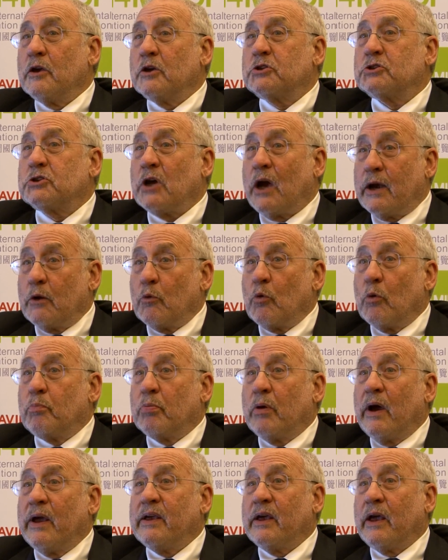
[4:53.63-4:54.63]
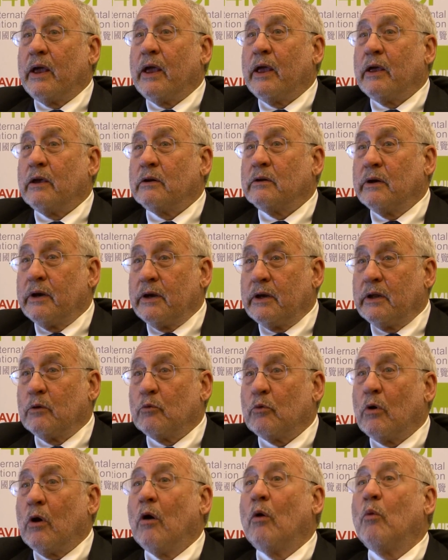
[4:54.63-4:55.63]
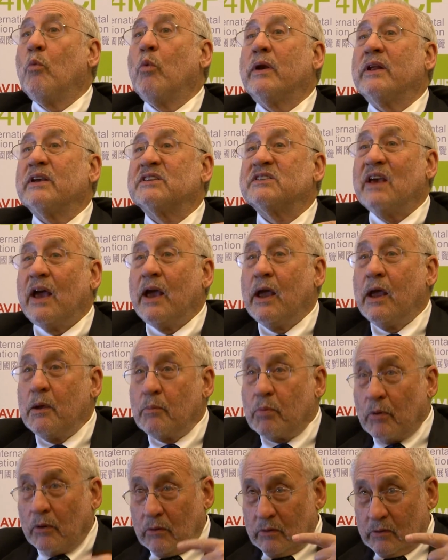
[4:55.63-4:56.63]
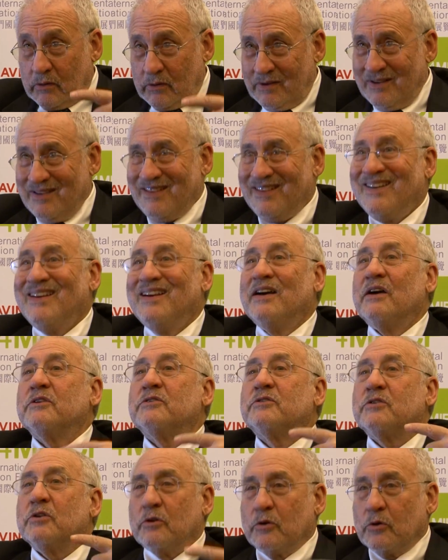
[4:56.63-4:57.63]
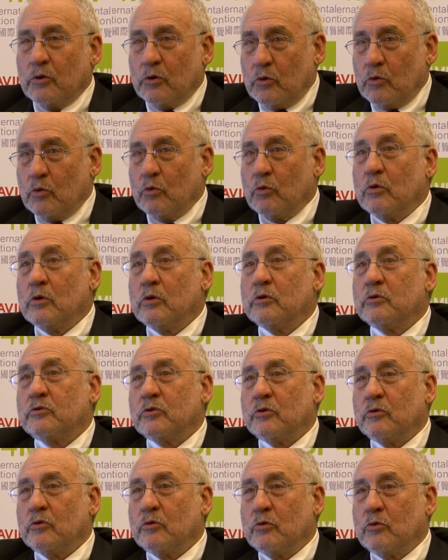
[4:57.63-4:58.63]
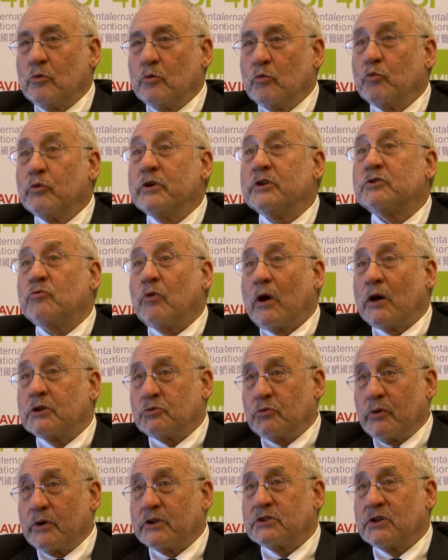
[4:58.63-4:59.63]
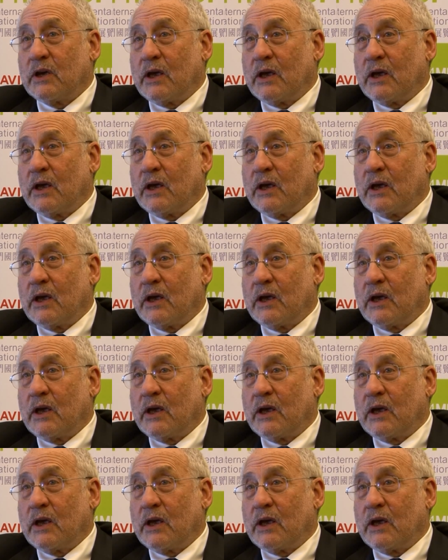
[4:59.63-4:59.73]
China will play a leading role when it's able to restructure its